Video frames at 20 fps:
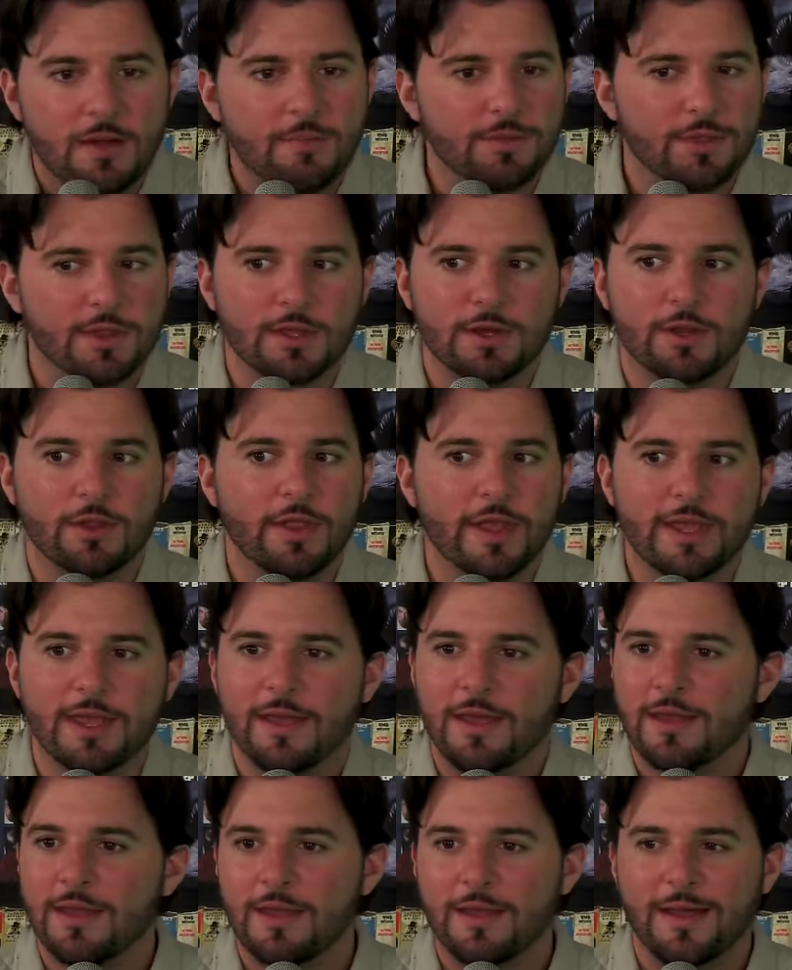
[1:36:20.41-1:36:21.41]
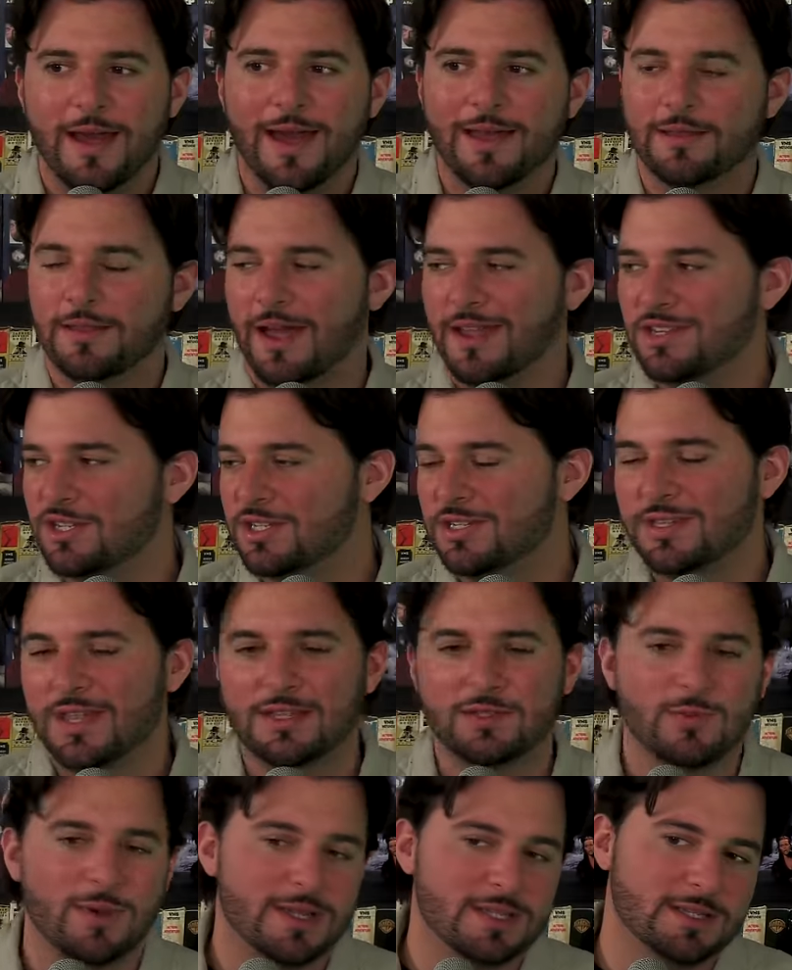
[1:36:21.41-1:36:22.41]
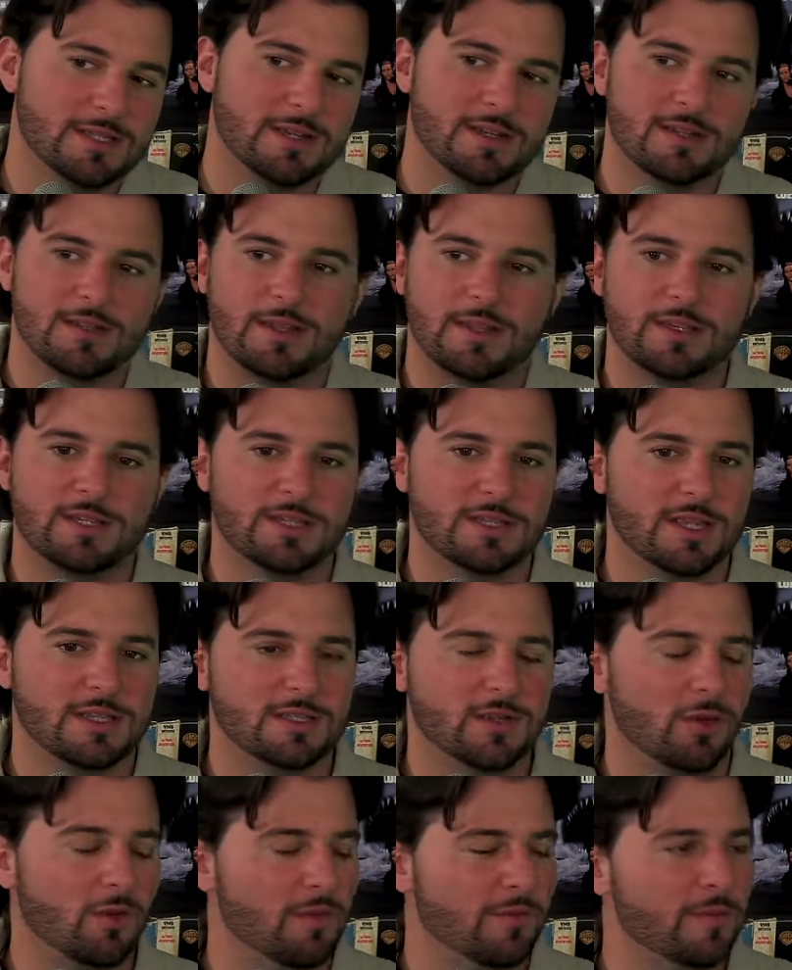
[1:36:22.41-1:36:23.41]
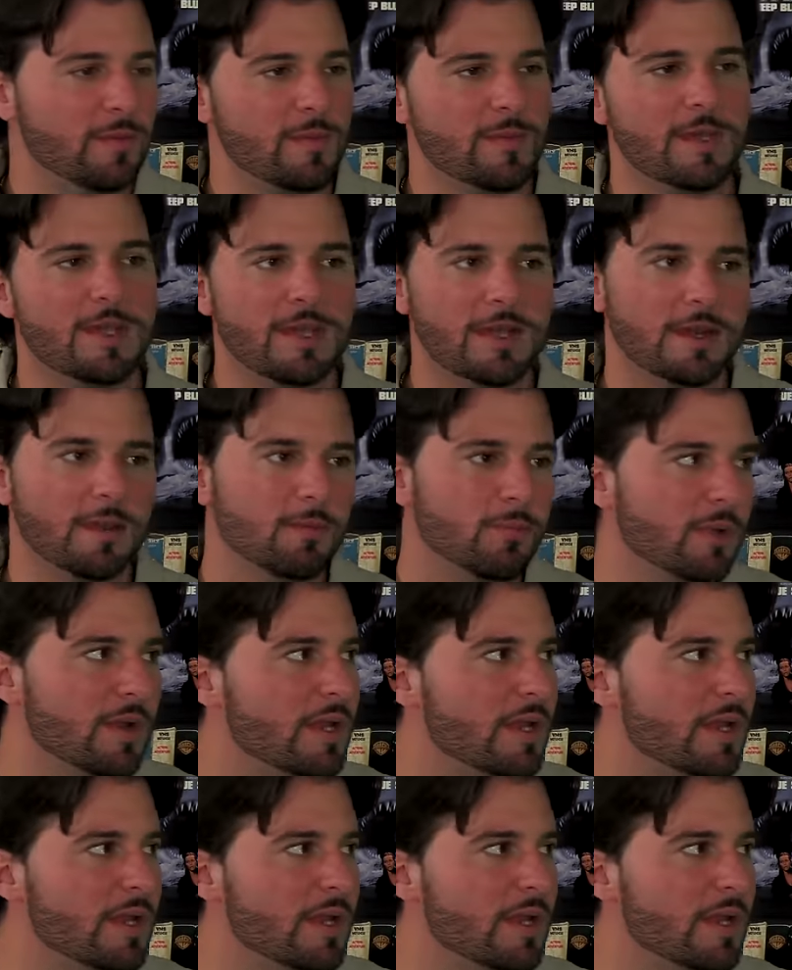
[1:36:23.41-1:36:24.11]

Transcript: Something, like... I just, that's why I said it like just as a whole from the beginning.